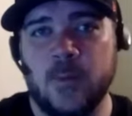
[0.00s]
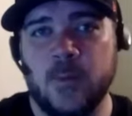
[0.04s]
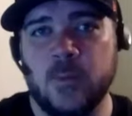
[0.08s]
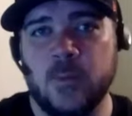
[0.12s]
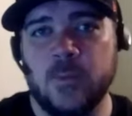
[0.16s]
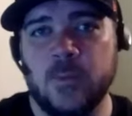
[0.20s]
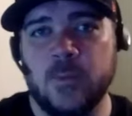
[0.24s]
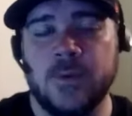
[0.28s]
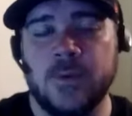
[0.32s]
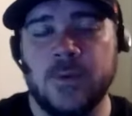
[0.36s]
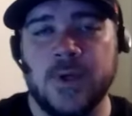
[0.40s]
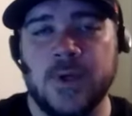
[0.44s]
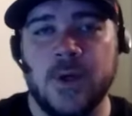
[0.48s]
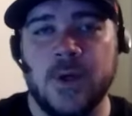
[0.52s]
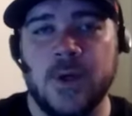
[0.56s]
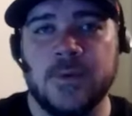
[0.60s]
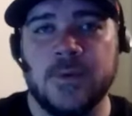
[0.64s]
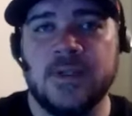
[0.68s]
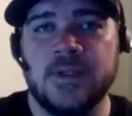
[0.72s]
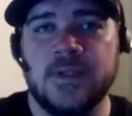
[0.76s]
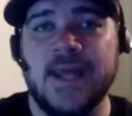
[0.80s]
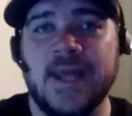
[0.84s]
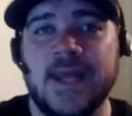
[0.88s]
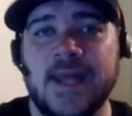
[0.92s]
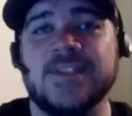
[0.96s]
you know,
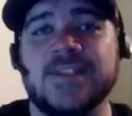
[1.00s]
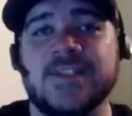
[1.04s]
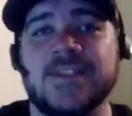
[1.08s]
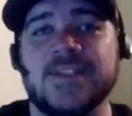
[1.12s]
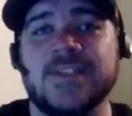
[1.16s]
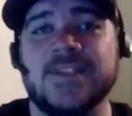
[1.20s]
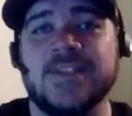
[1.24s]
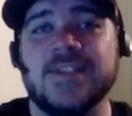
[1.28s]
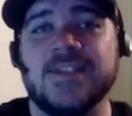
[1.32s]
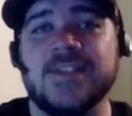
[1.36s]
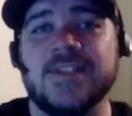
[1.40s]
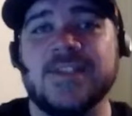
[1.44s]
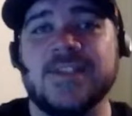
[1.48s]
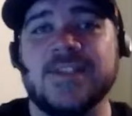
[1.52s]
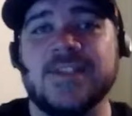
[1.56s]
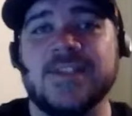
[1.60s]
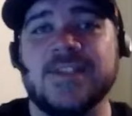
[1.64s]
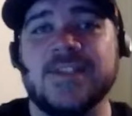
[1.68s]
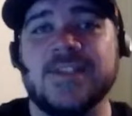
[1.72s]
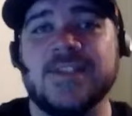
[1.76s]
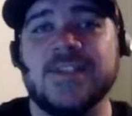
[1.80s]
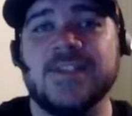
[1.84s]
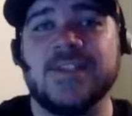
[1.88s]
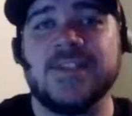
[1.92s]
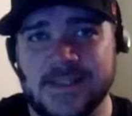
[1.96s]
today's goal was
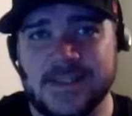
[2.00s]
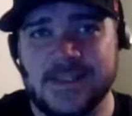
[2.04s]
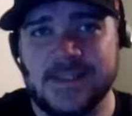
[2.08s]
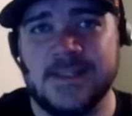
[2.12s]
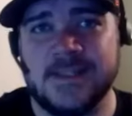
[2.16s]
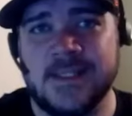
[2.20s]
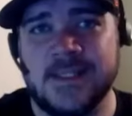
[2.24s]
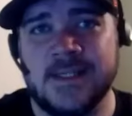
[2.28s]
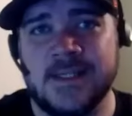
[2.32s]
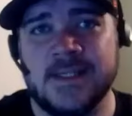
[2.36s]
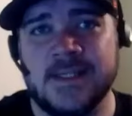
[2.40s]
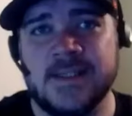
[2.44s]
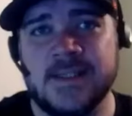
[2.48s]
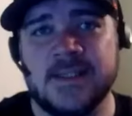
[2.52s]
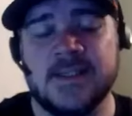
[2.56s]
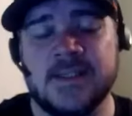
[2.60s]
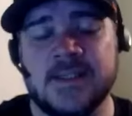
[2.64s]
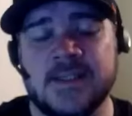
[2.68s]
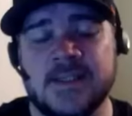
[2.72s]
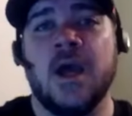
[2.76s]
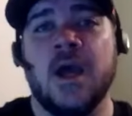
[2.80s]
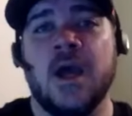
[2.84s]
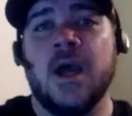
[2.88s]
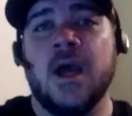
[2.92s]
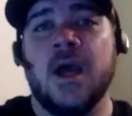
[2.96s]
this, this, and this,